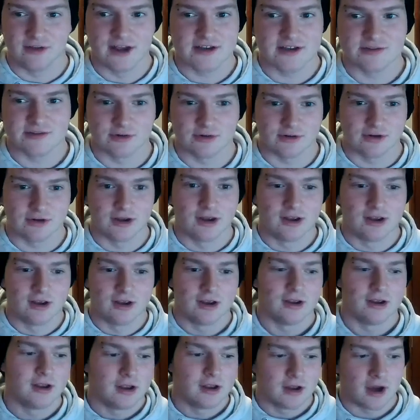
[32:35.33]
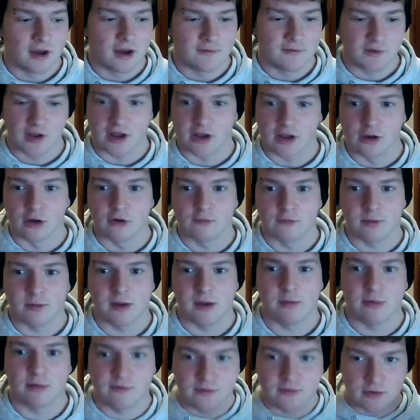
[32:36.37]
That's what I feel like a lot of
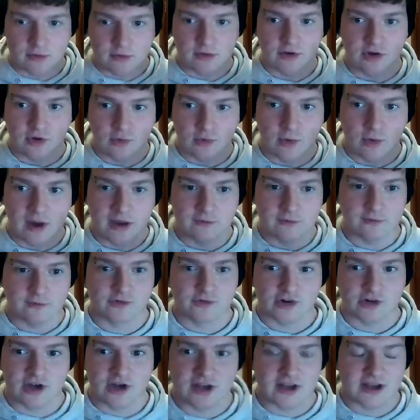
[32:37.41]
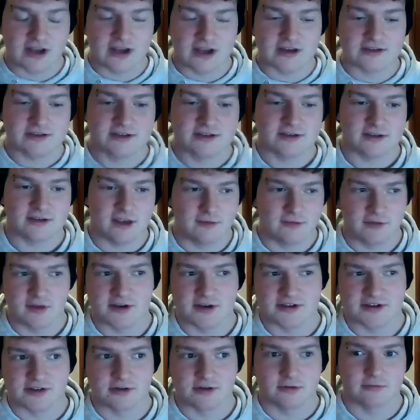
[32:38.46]
people view the new wave of training as, even though
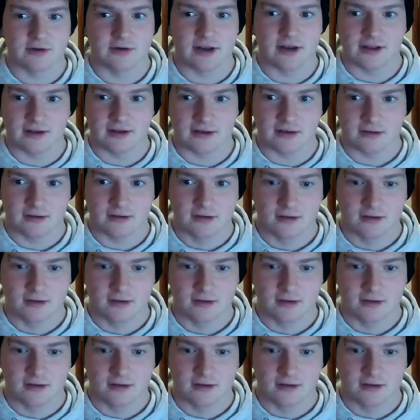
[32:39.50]
it's not really.